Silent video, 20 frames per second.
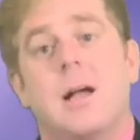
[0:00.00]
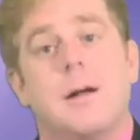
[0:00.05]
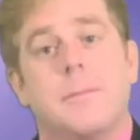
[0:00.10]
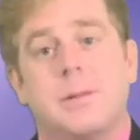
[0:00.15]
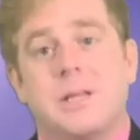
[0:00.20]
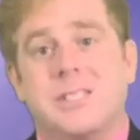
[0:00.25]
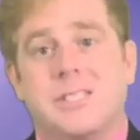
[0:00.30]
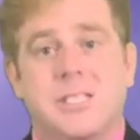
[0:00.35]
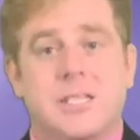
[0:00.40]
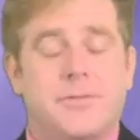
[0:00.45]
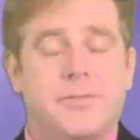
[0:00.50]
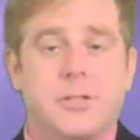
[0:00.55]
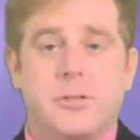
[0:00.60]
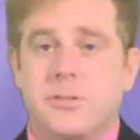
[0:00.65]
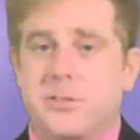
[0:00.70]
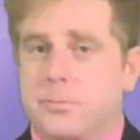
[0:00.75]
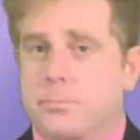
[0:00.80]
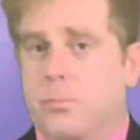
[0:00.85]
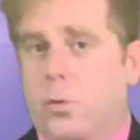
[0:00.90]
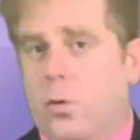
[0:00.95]
Plus, if
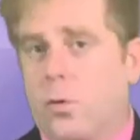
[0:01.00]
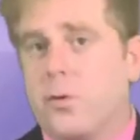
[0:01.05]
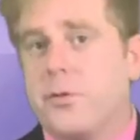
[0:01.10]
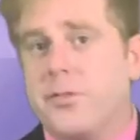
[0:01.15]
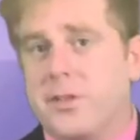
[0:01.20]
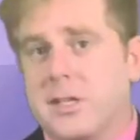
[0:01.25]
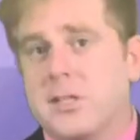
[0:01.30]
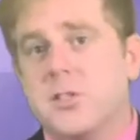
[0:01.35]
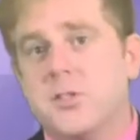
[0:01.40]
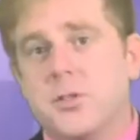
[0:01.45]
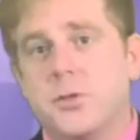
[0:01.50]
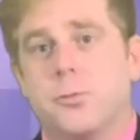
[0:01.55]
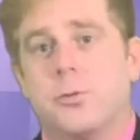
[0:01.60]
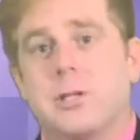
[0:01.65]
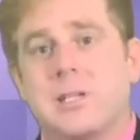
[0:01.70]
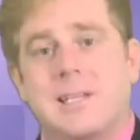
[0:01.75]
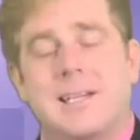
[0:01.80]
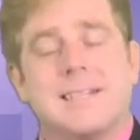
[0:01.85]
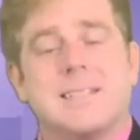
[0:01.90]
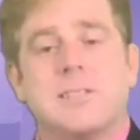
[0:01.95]
there's more things you would
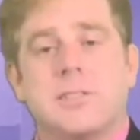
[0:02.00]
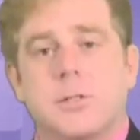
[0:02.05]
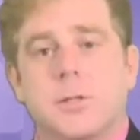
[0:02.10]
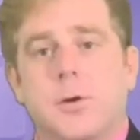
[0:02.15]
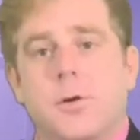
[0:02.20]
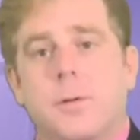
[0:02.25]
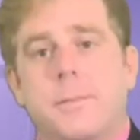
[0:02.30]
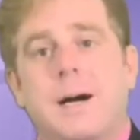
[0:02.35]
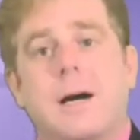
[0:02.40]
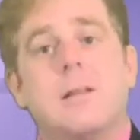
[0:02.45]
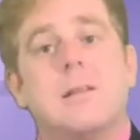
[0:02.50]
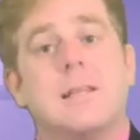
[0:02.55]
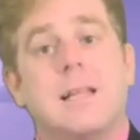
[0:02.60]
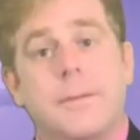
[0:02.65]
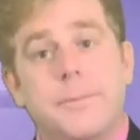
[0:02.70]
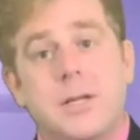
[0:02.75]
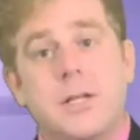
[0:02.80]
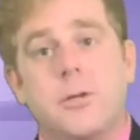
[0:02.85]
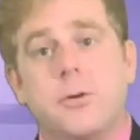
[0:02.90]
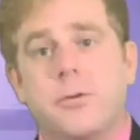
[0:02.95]
like to know about, let
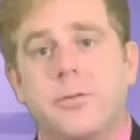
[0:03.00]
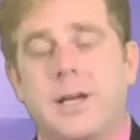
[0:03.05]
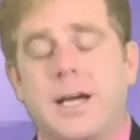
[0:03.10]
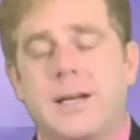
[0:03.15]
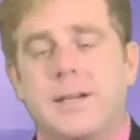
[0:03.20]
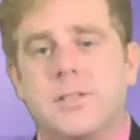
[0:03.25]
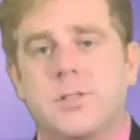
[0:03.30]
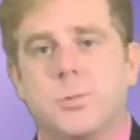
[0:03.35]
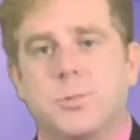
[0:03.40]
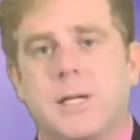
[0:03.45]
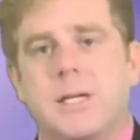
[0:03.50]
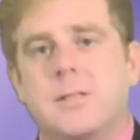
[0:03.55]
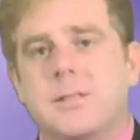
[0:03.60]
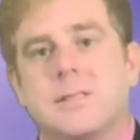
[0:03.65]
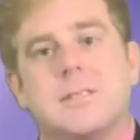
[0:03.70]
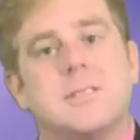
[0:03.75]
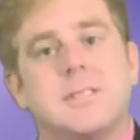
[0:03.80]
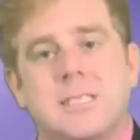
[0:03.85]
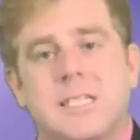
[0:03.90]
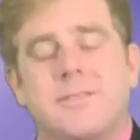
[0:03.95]
me know that as well, and
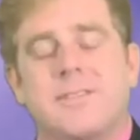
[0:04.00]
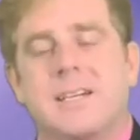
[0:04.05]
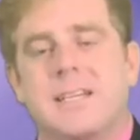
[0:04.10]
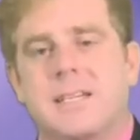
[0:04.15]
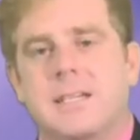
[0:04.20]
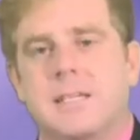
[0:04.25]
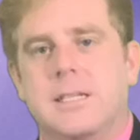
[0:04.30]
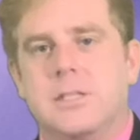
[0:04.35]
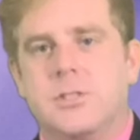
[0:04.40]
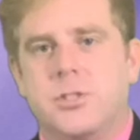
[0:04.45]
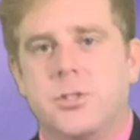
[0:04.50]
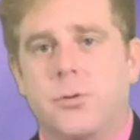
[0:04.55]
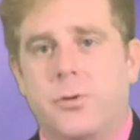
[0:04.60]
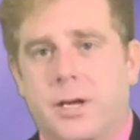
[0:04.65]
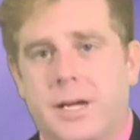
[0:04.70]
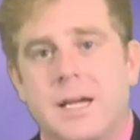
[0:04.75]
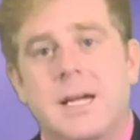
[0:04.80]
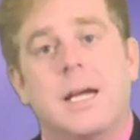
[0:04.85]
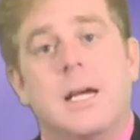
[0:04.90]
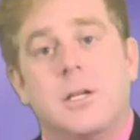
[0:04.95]
I'll see if I can get to it.